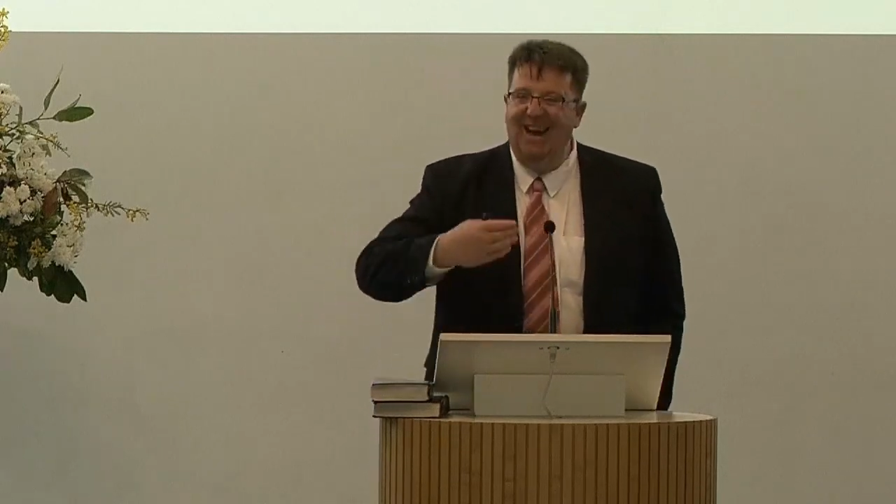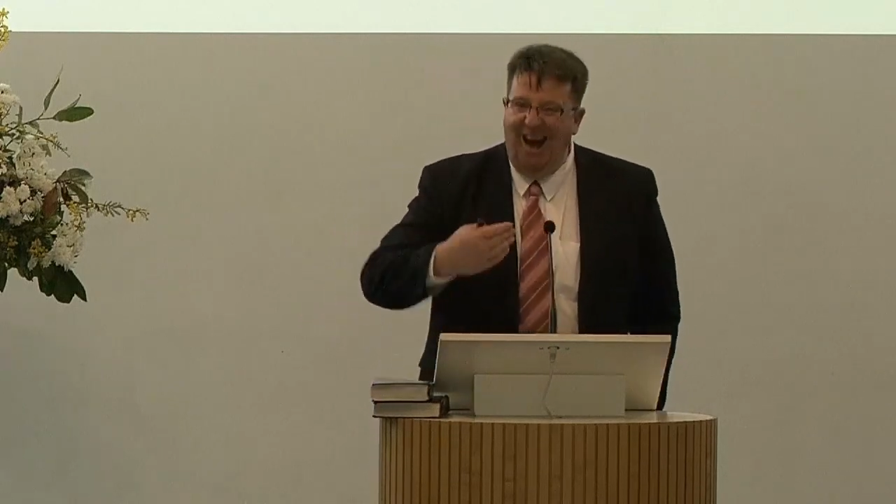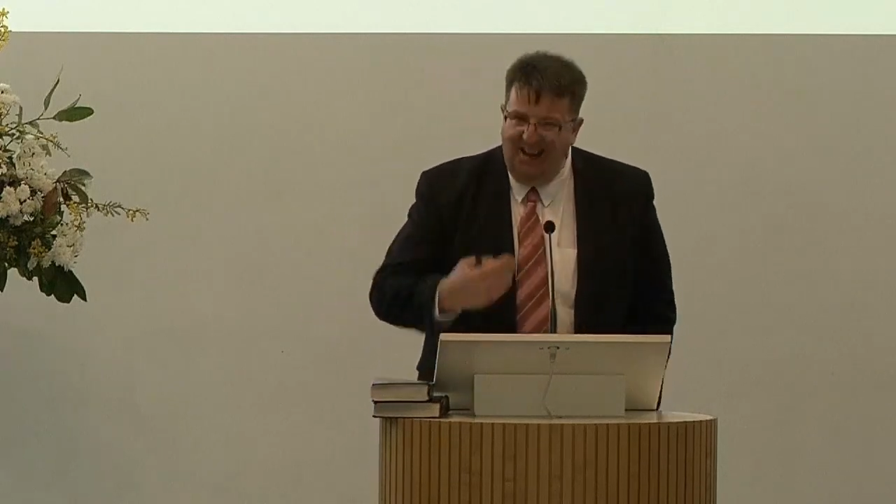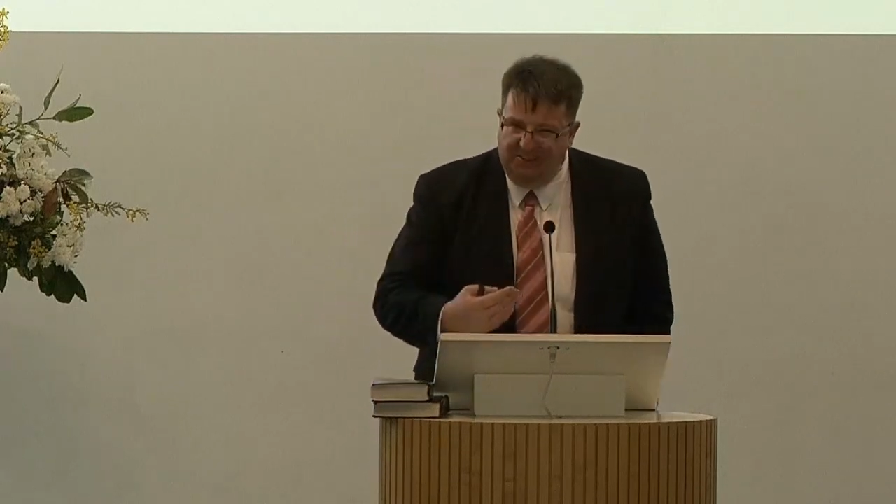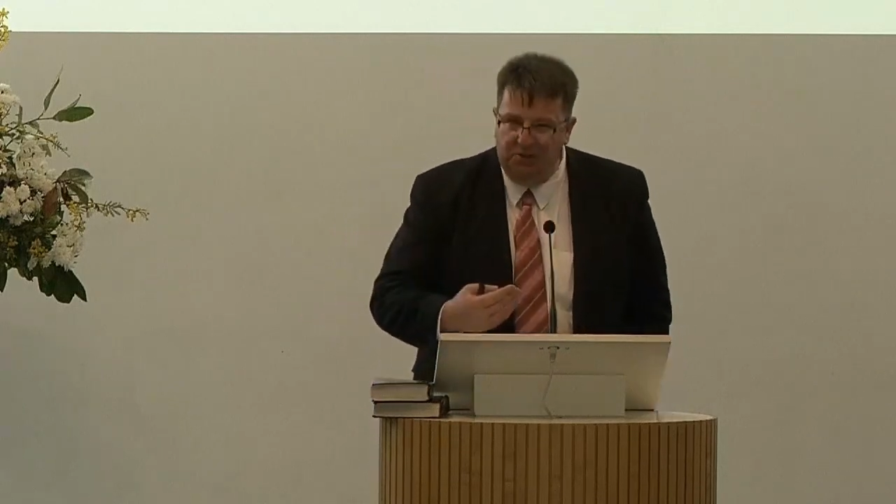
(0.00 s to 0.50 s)

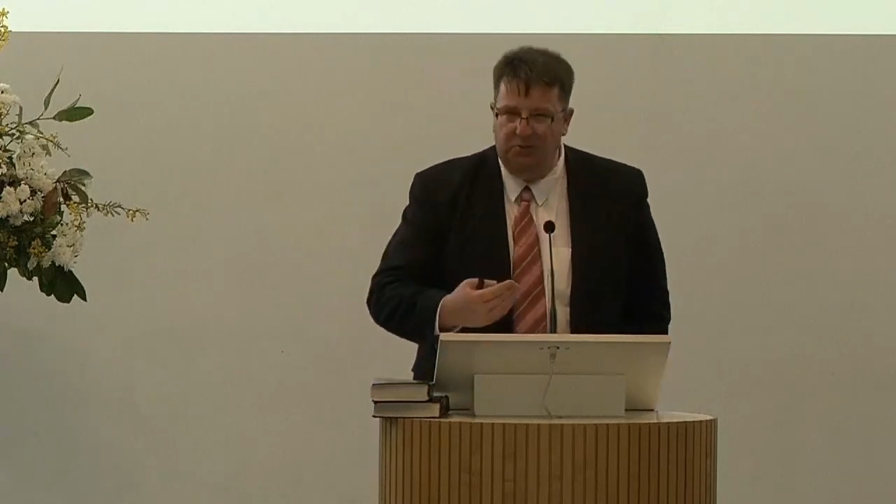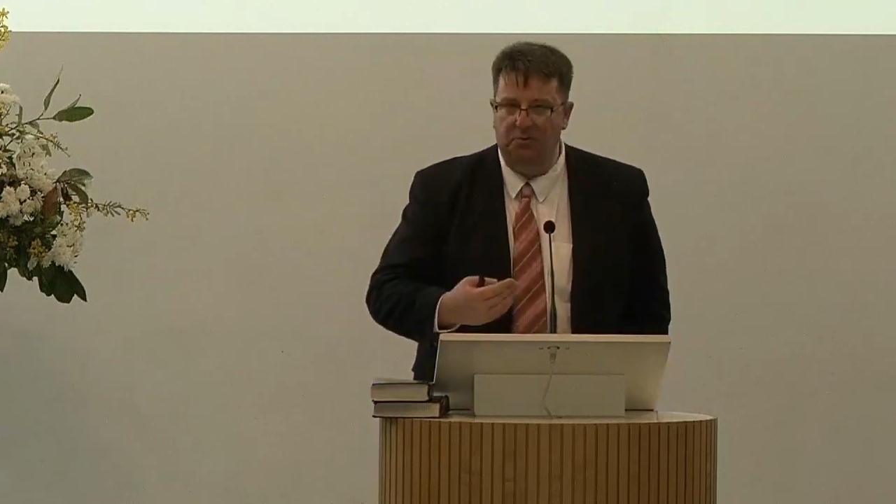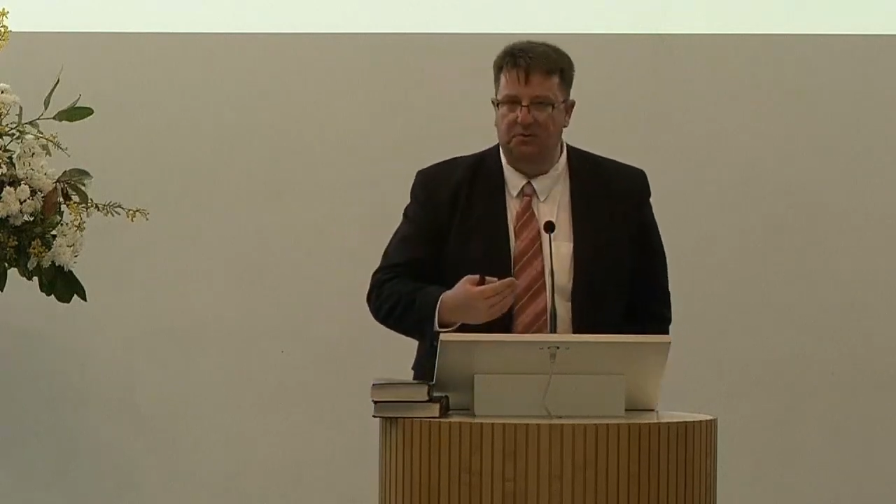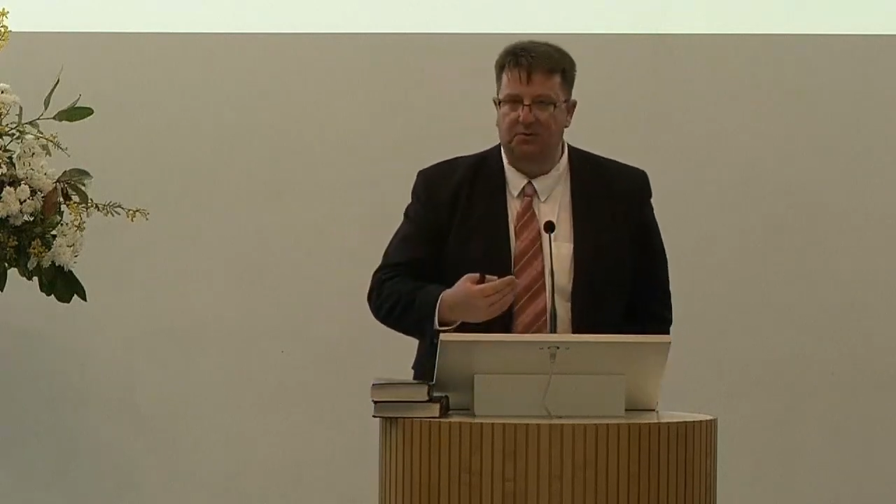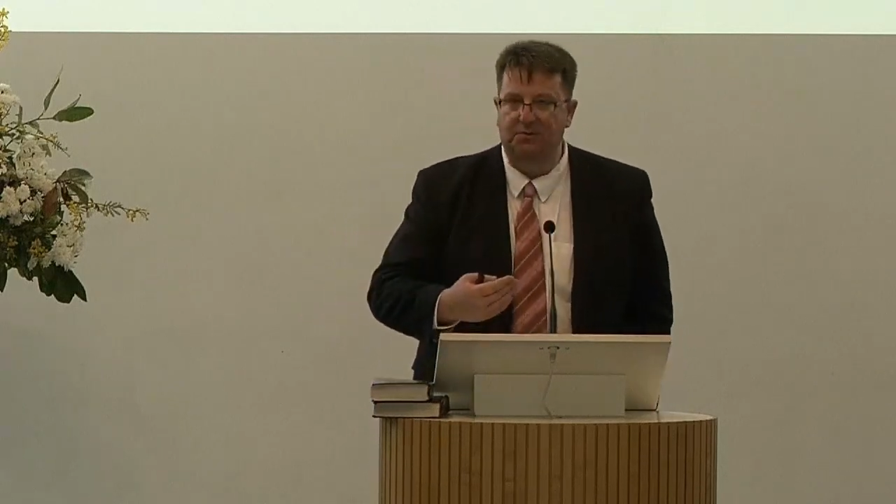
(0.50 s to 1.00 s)
attitude
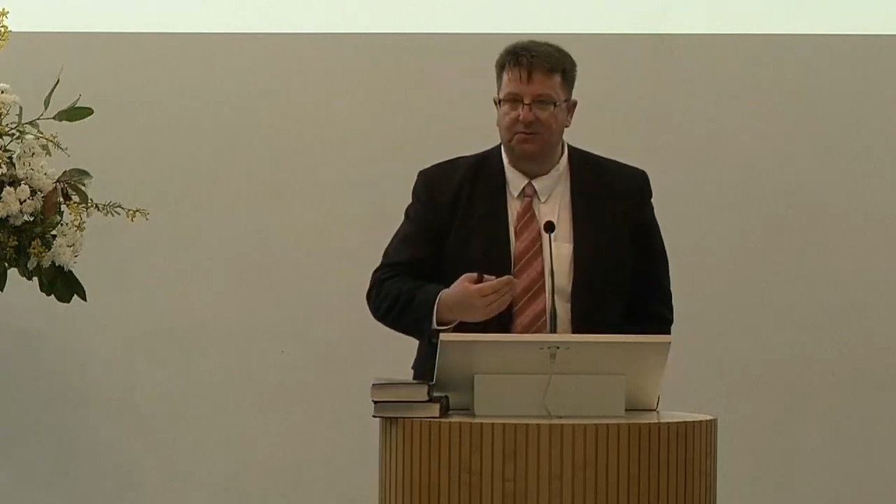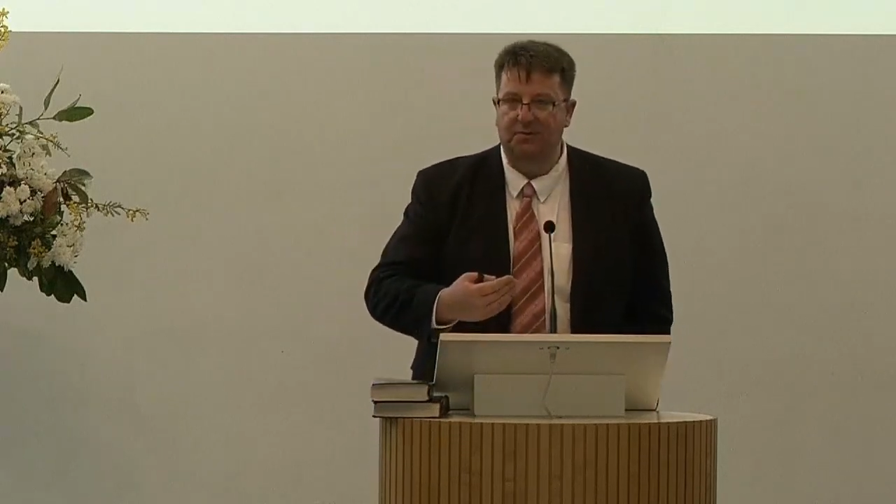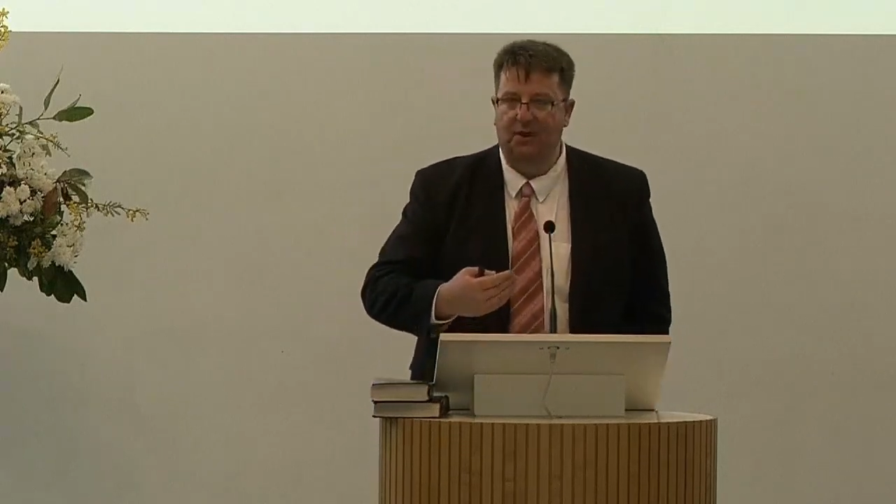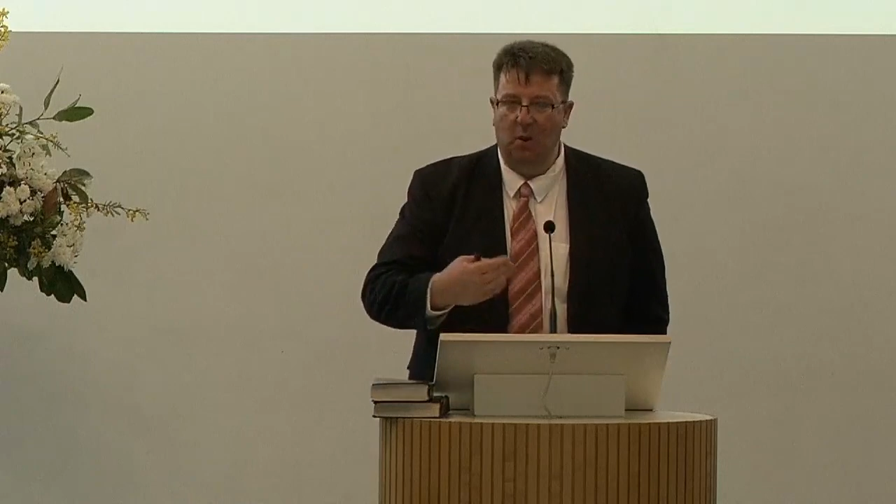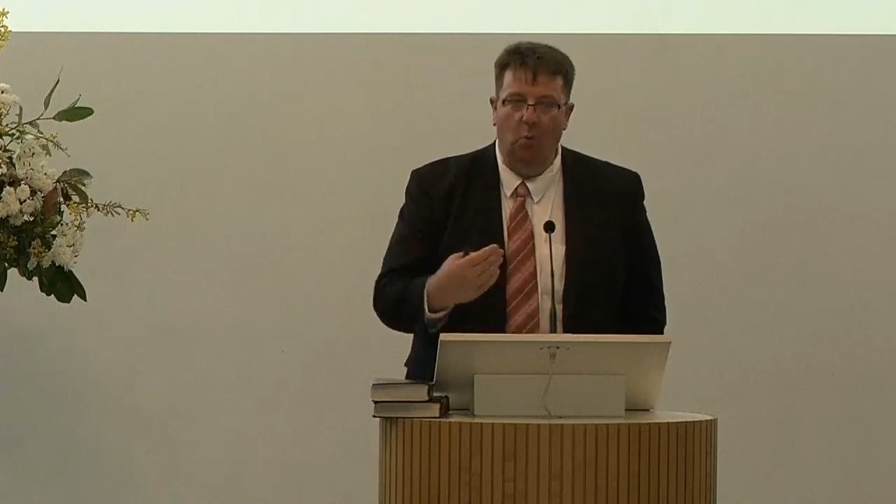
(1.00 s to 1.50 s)

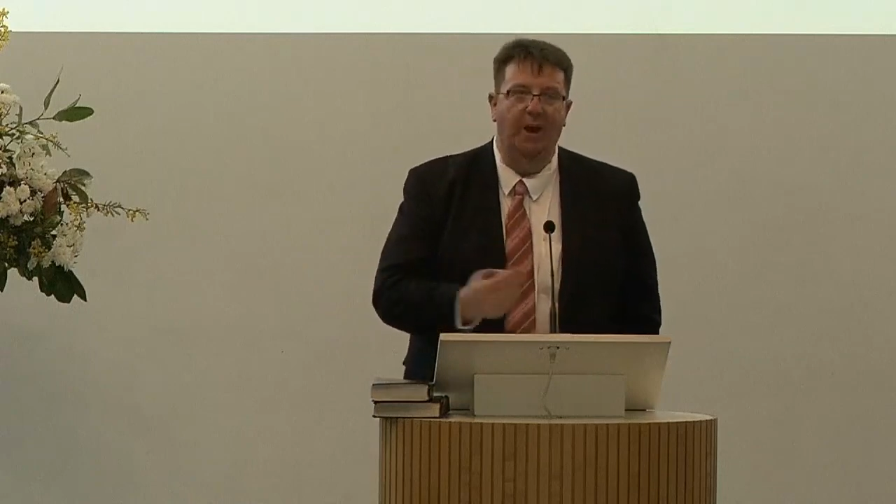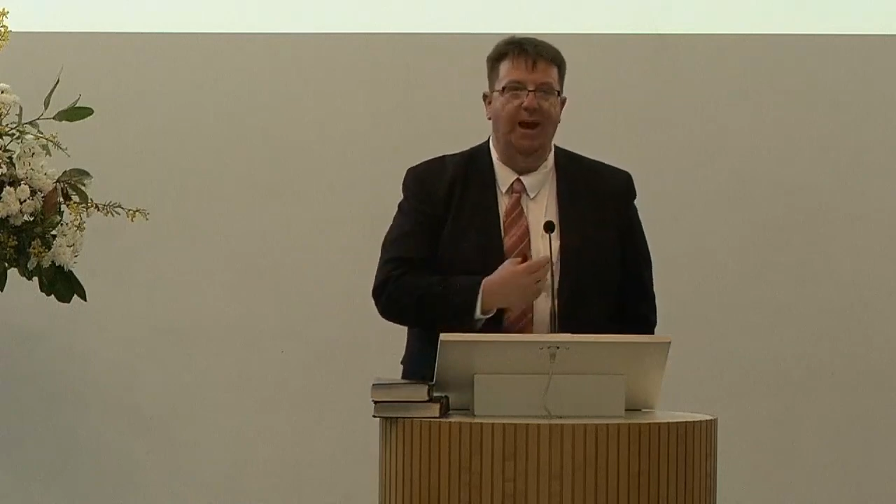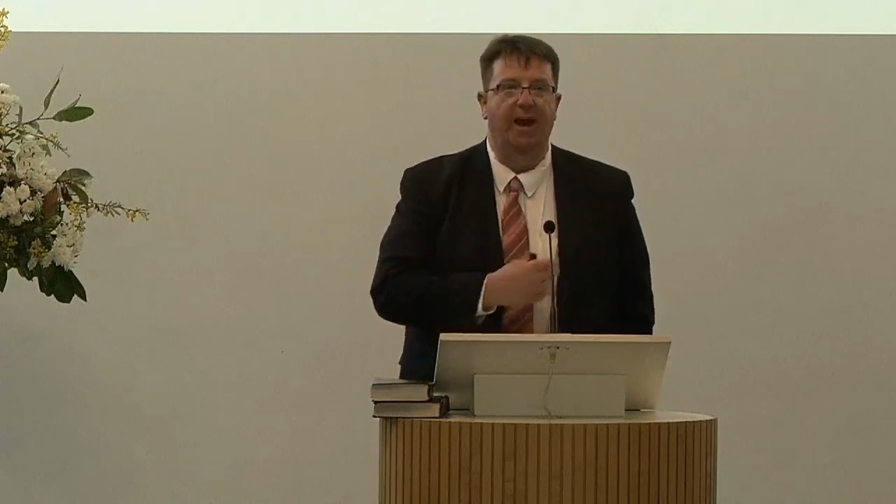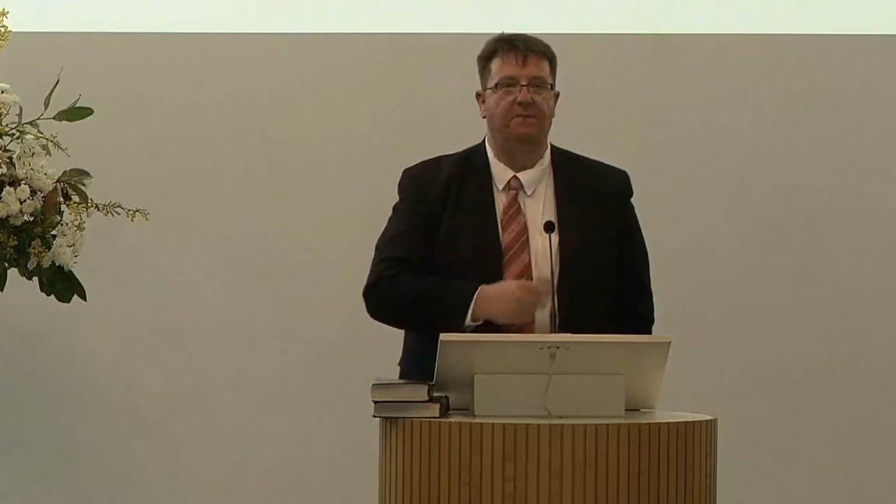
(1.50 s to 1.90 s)
we have.